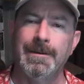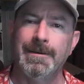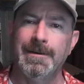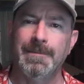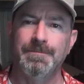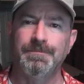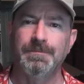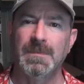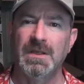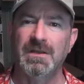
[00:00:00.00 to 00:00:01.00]
um,
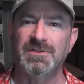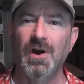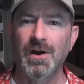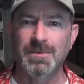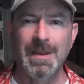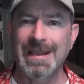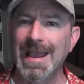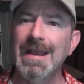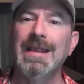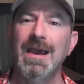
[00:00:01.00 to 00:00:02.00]
it's hard to
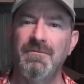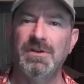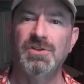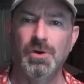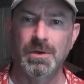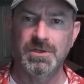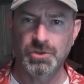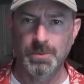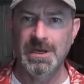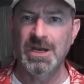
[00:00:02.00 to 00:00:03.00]
make any kind of a ter-
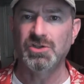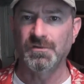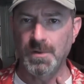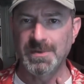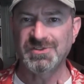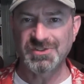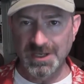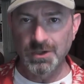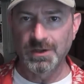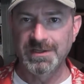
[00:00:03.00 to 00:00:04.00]
determination from a
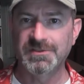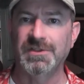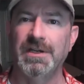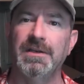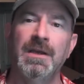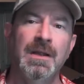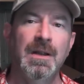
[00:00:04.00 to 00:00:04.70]
single incident.